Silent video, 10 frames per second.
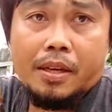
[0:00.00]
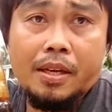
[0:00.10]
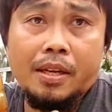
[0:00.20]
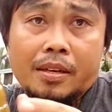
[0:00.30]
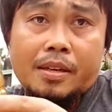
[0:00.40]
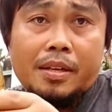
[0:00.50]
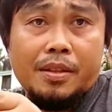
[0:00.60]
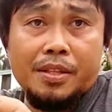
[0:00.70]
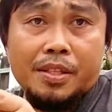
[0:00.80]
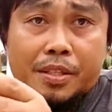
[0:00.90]
and
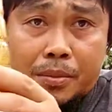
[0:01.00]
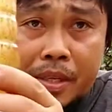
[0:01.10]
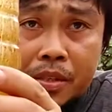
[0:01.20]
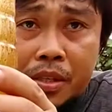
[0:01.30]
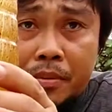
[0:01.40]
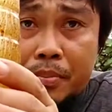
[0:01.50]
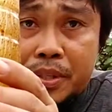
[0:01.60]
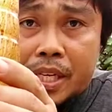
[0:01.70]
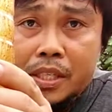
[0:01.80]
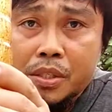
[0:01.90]
this is rich in
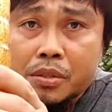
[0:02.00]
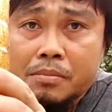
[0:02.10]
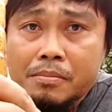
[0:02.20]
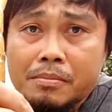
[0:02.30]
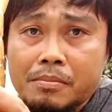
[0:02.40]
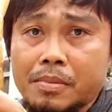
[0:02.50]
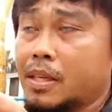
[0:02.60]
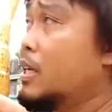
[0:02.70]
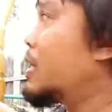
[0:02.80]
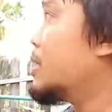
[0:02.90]
potassium.
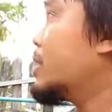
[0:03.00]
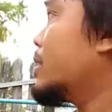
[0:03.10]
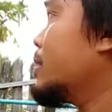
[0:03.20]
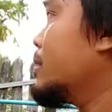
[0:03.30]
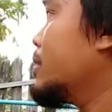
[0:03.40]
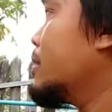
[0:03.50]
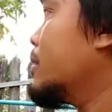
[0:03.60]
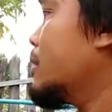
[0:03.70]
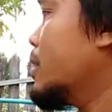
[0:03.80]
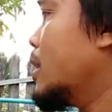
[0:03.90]
And
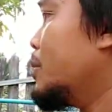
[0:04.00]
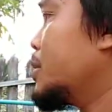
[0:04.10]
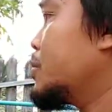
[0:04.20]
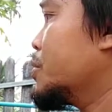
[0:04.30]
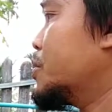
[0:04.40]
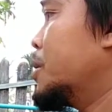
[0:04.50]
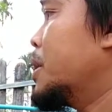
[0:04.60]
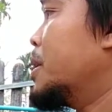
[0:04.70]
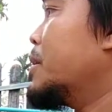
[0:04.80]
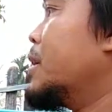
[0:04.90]
I was so
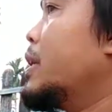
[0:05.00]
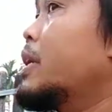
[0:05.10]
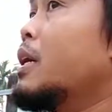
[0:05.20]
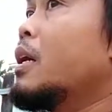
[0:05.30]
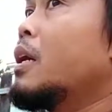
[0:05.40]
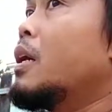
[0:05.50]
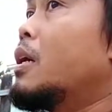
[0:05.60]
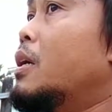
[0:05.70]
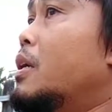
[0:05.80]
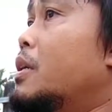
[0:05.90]
sure that
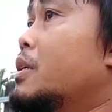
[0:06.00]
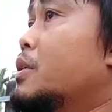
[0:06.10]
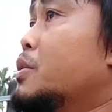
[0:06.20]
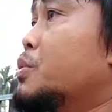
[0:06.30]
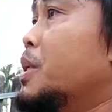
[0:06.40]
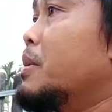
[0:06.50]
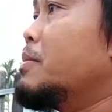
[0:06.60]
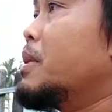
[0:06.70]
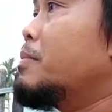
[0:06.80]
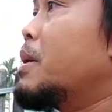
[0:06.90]
our sweet
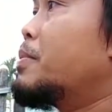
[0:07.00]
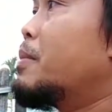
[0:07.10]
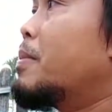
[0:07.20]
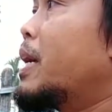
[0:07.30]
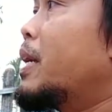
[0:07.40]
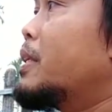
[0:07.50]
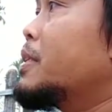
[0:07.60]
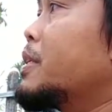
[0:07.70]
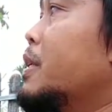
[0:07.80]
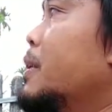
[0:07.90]
bell pepper
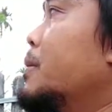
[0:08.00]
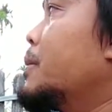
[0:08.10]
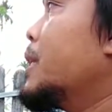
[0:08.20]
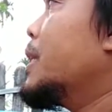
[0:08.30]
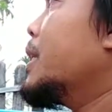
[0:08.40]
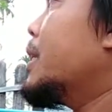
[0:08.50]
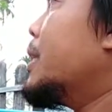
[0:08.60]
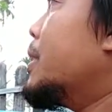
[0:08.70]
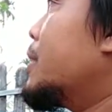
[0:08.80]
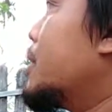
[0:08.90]
plants really
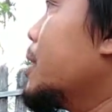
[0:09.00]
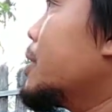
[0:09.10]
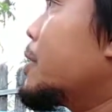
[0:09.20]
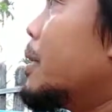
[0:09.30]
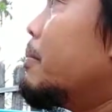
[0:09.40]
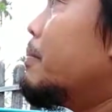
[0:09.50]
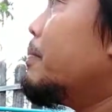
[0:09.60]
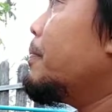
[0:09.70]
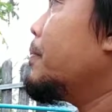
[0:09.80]
need some